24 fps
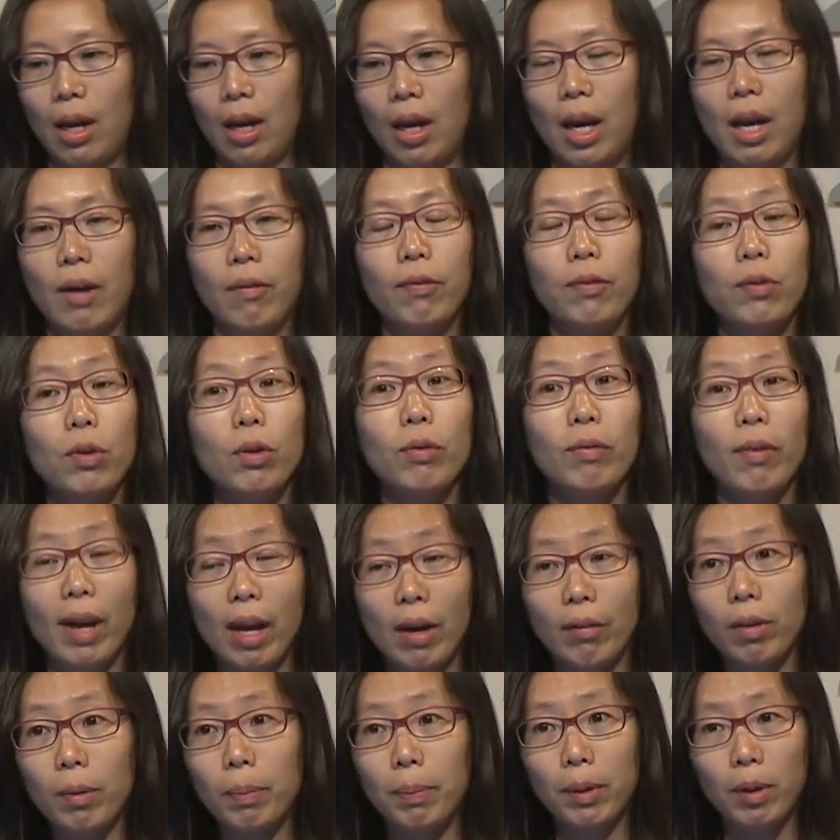If you've
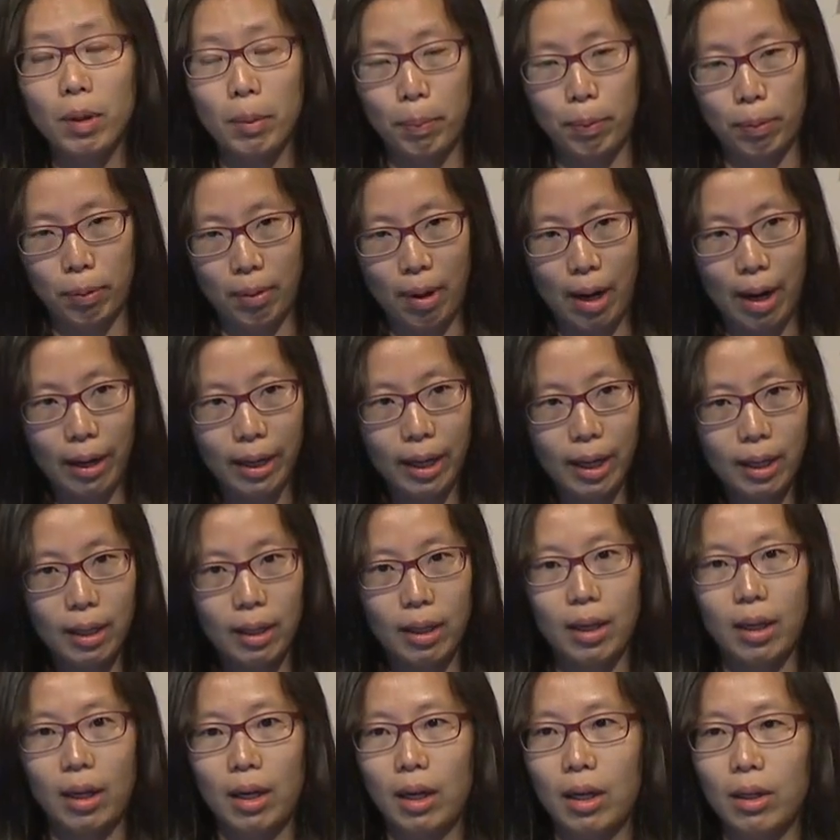ever built a product,
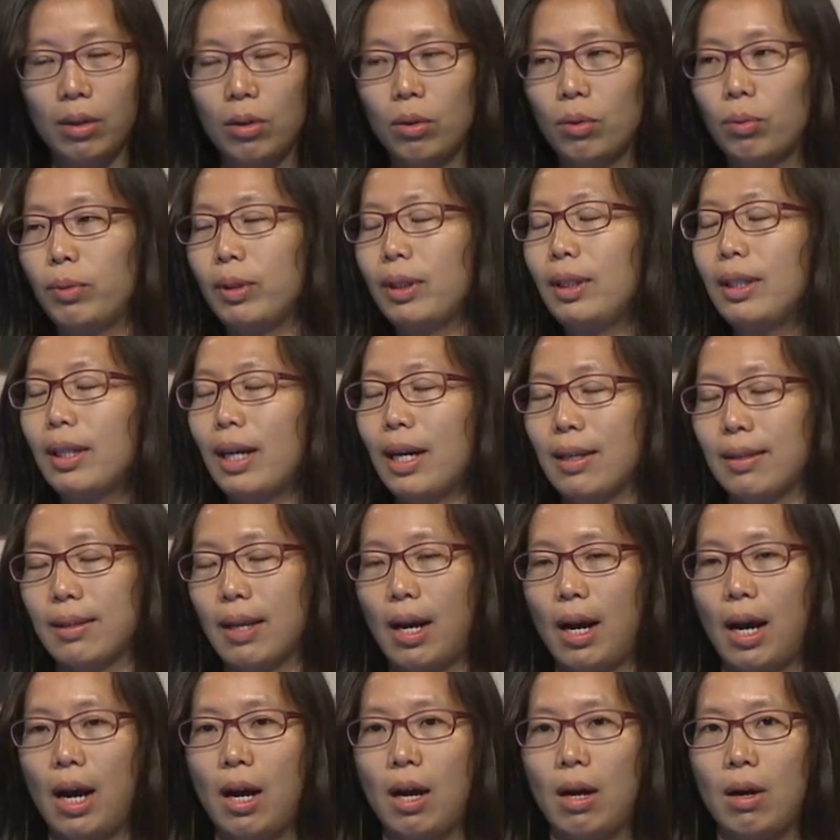you realize
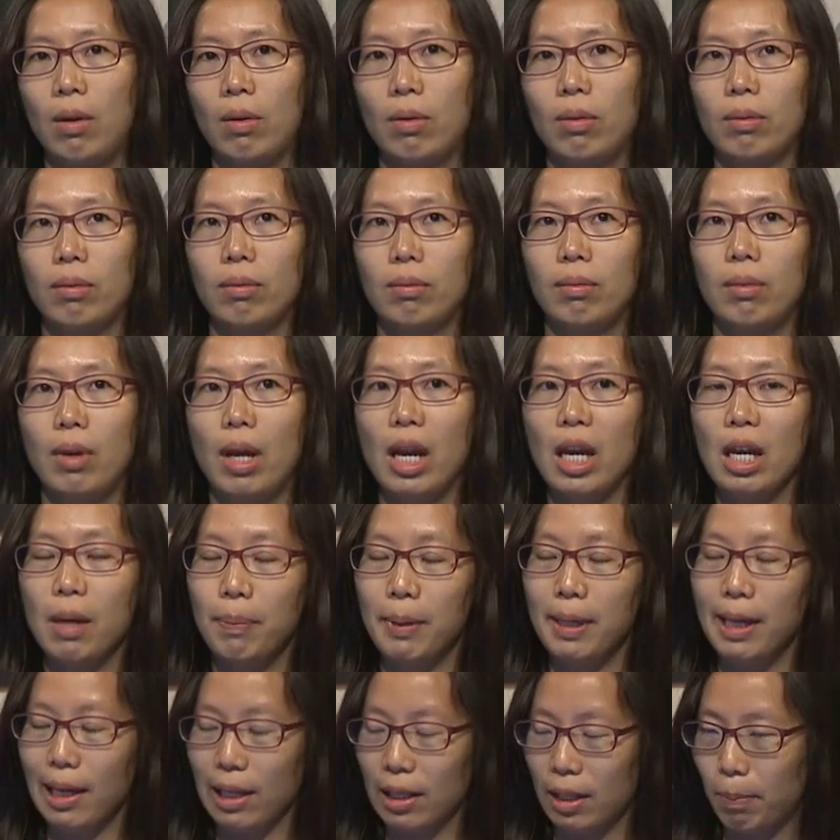how
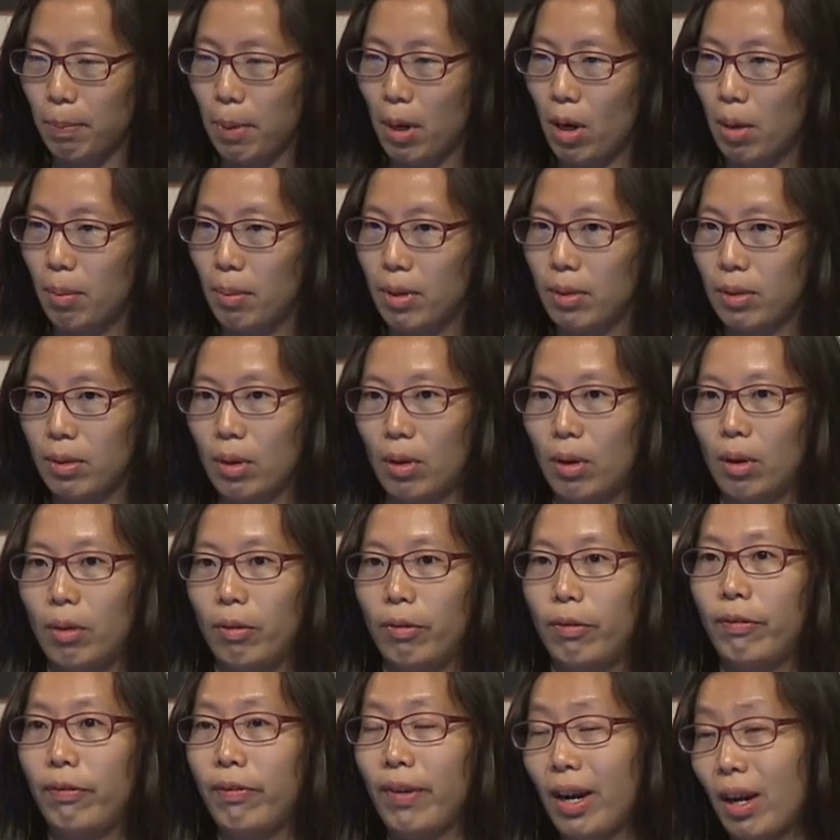A/B experiments are
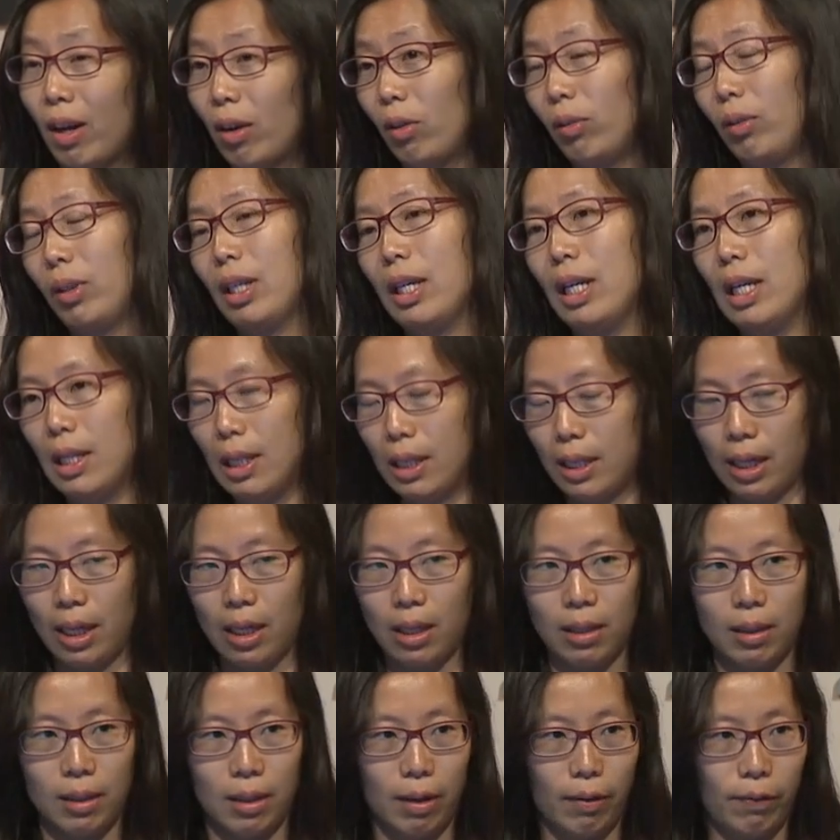fairly
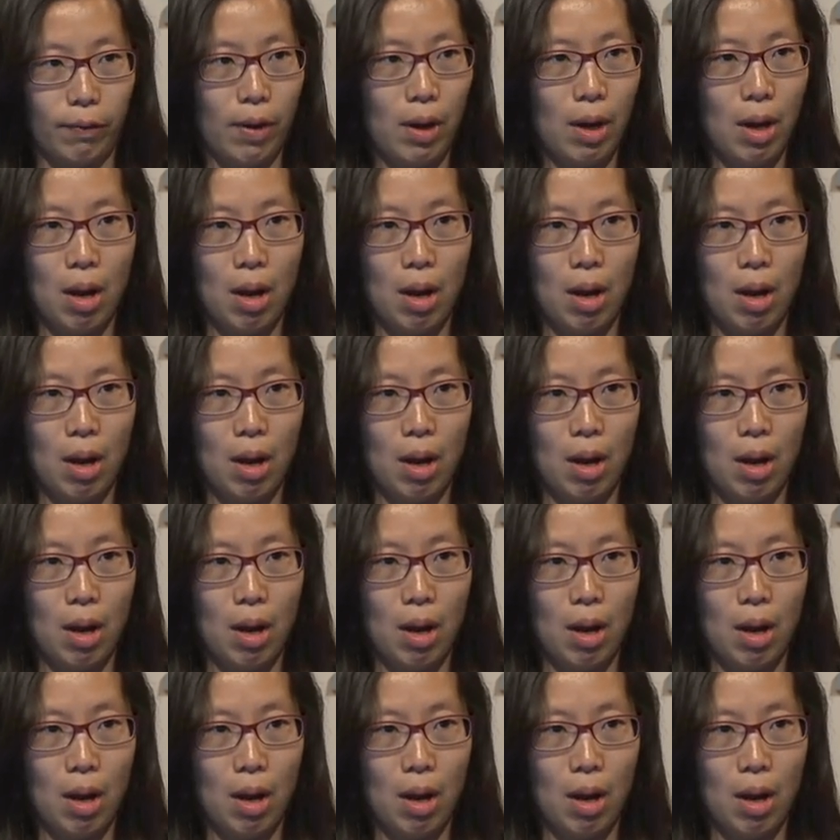intensive,